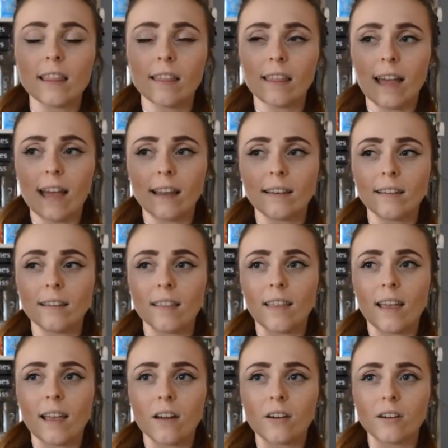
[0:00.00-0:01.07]
that
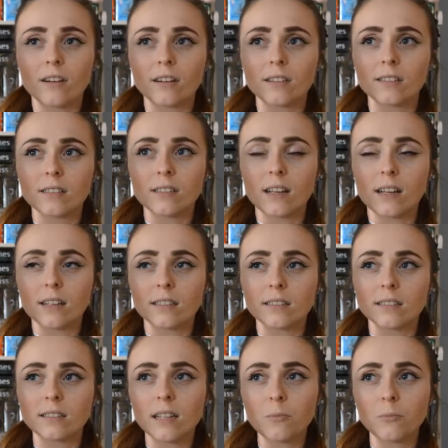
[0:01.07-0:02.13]
they are
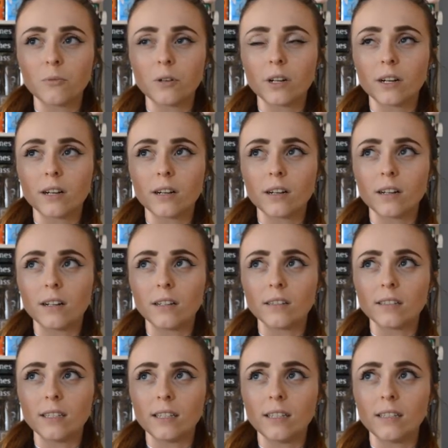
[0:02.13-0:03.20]
somewhere
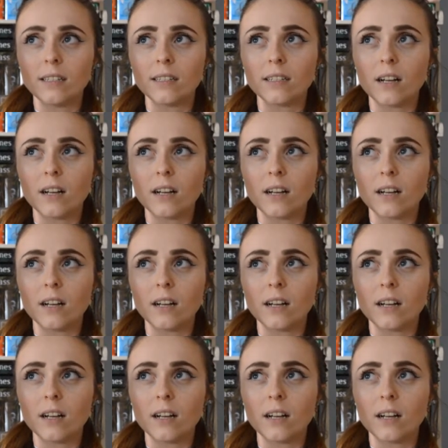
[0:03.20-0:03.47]
on the